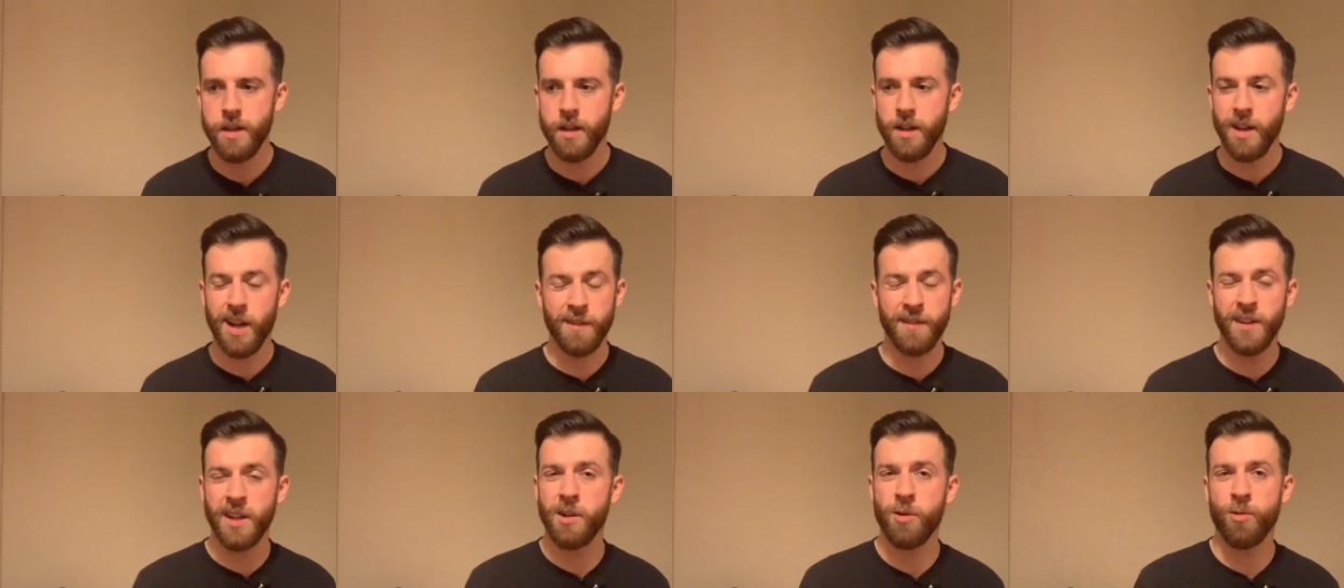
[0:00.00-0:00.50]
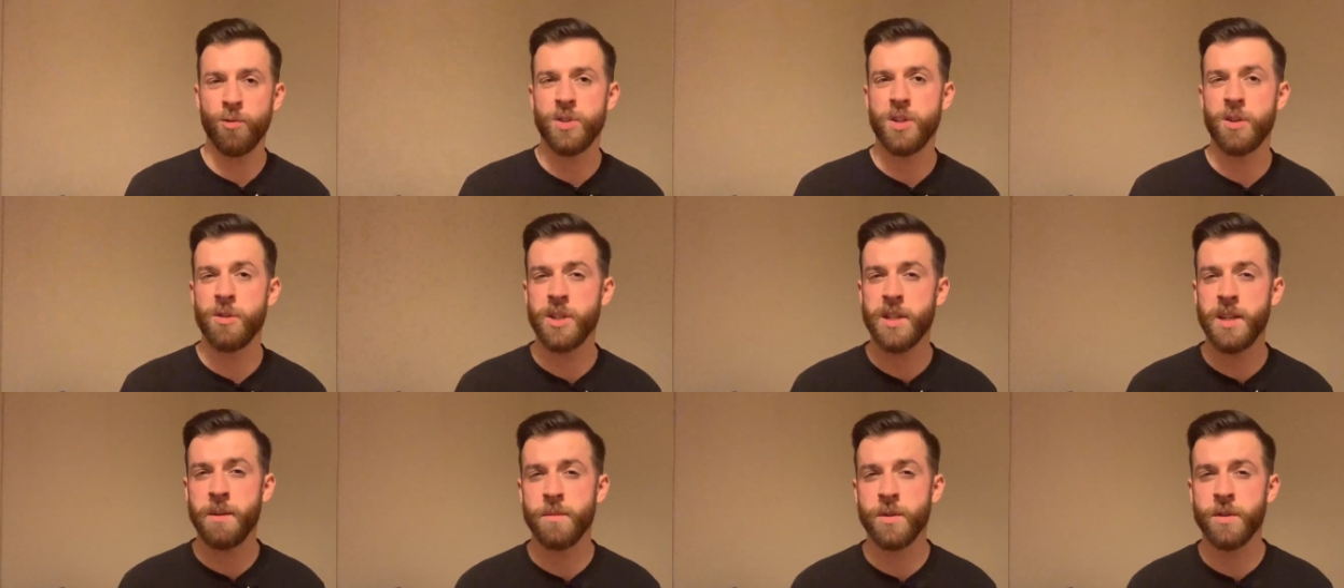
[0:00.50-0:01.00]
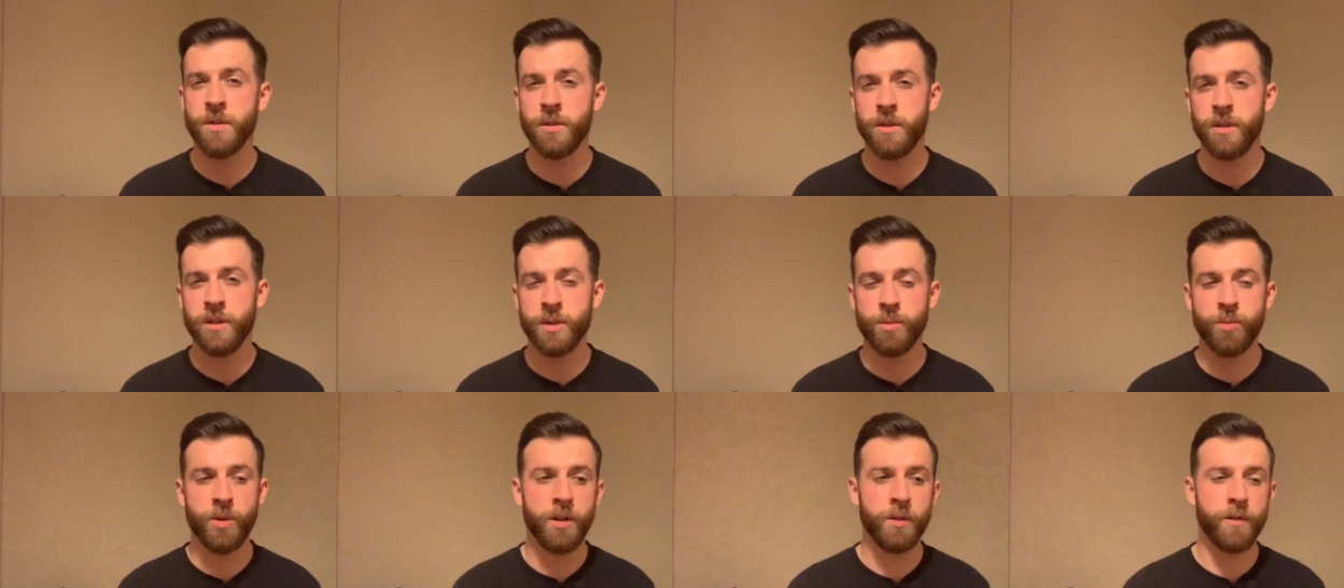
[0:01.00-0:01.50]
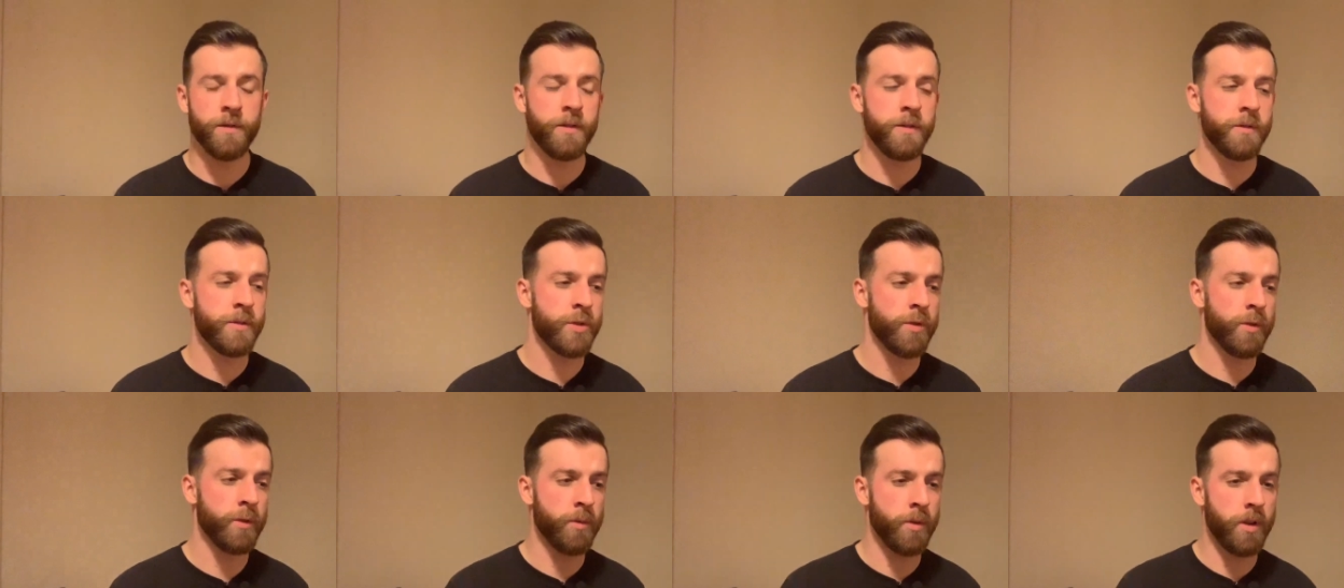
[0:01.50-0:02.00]
I think it also stems as well,
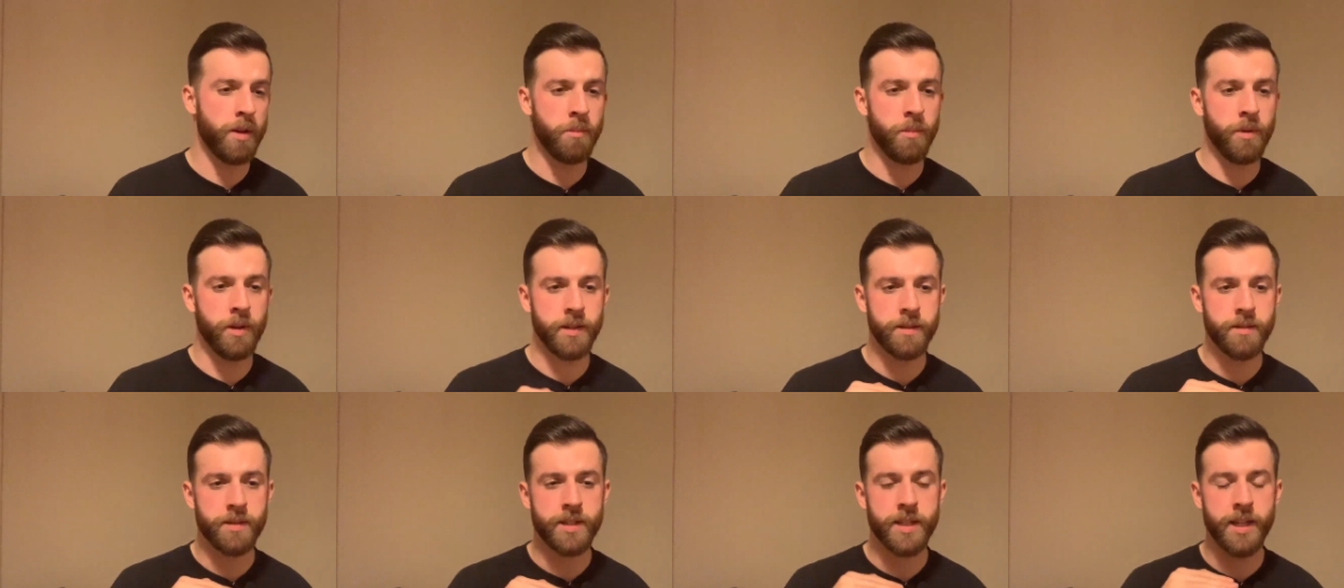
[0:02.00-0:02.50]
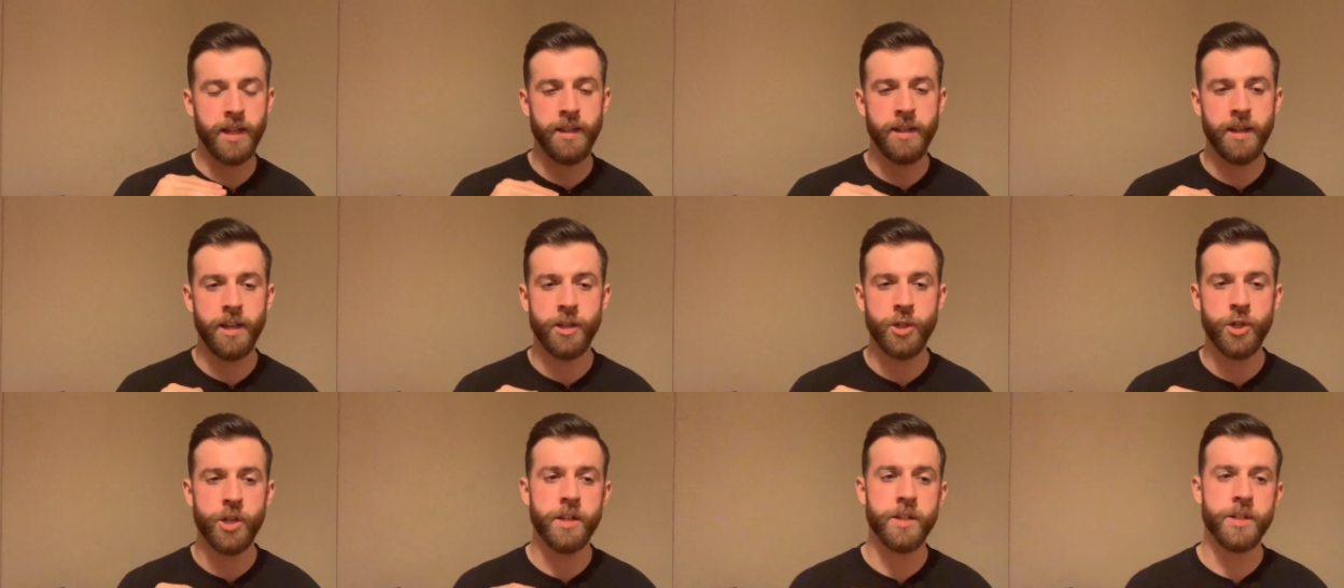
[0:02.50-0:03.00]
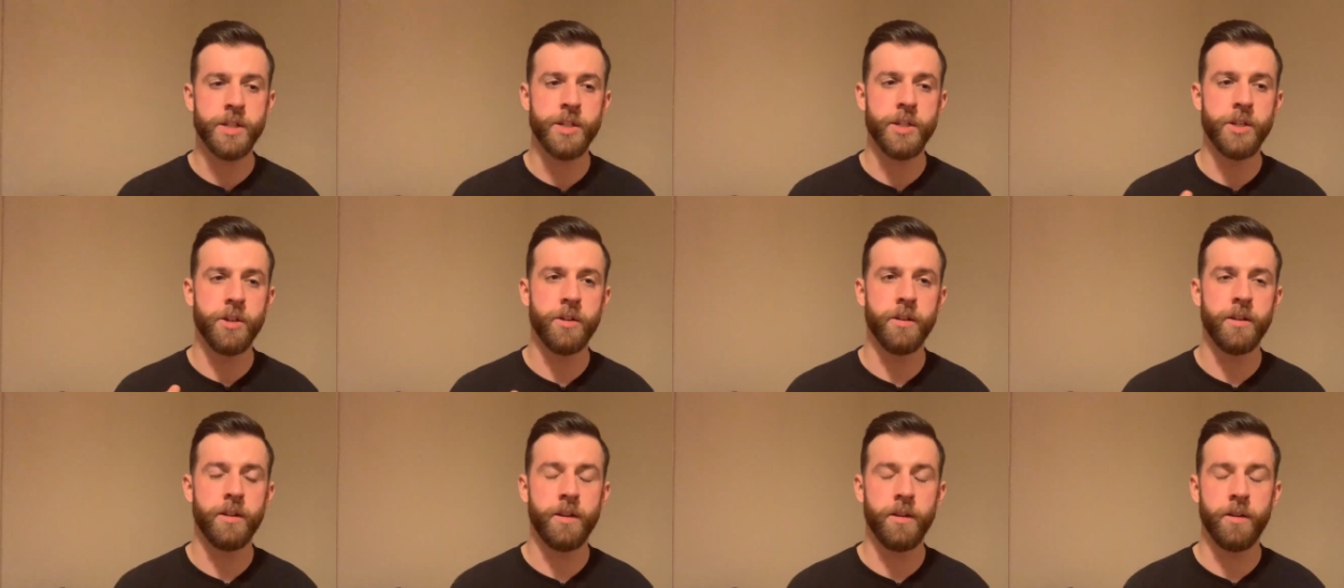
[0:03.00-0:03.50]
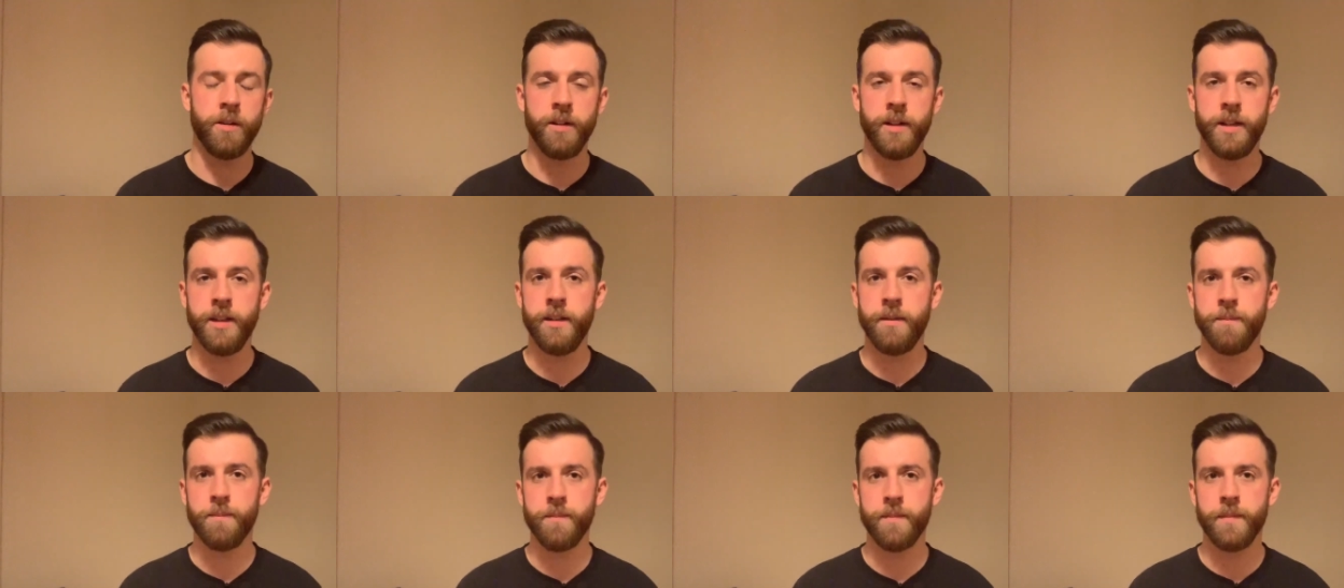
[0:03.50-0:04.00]
sort of like my teenage years and
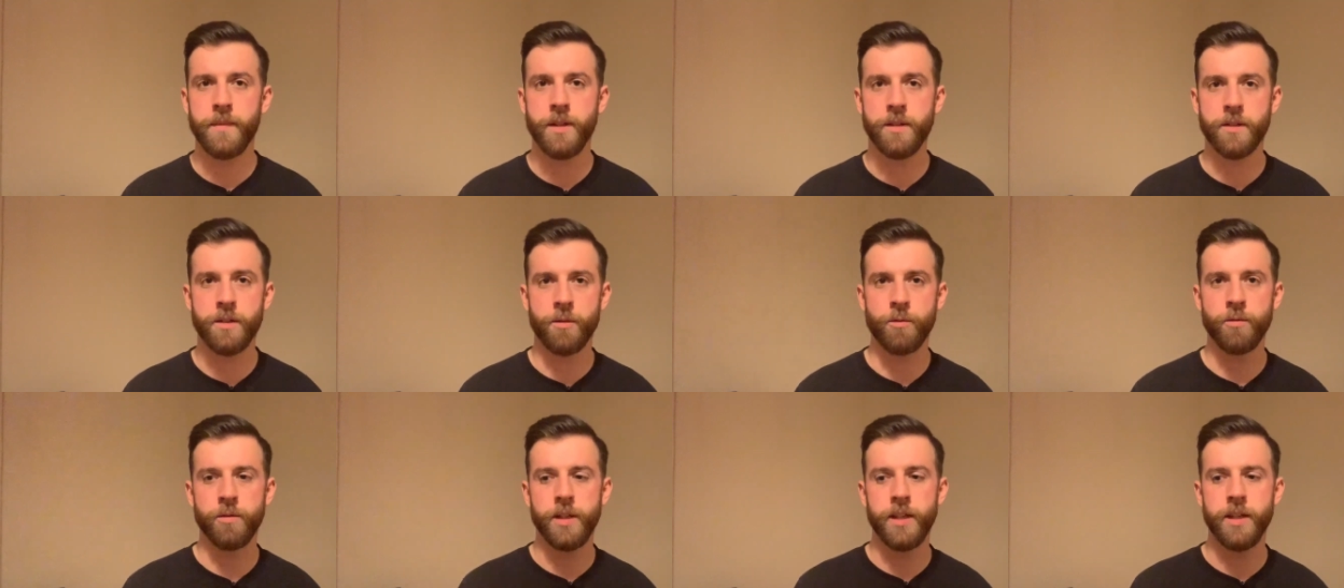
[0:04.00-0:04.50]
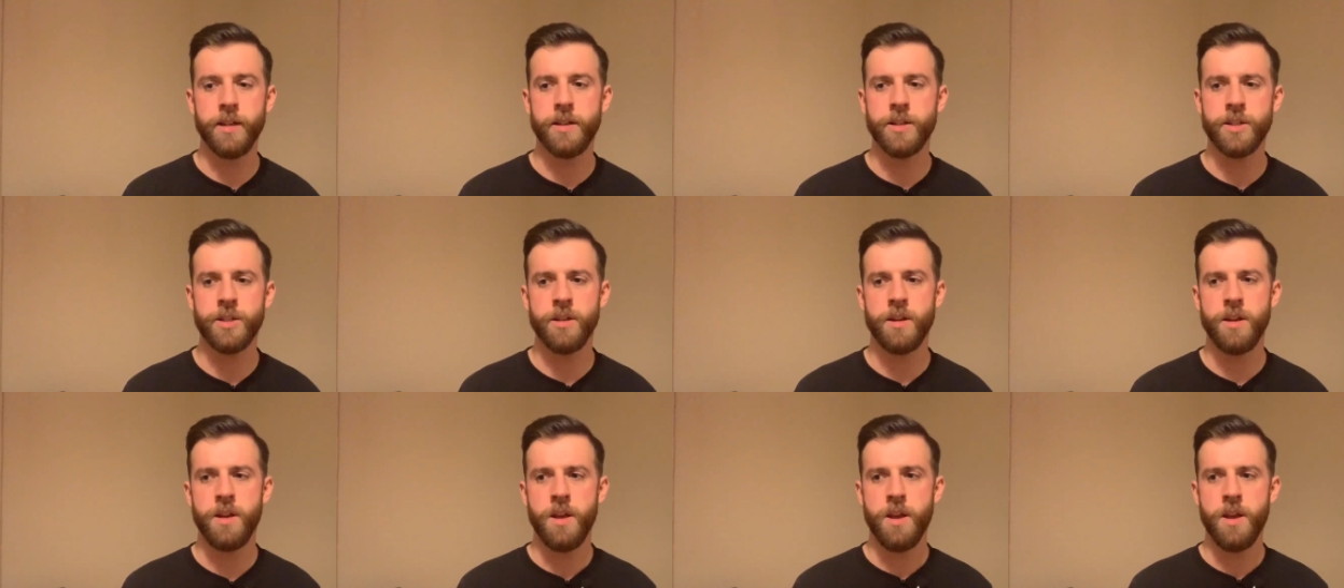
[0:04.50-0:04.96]
early adult years,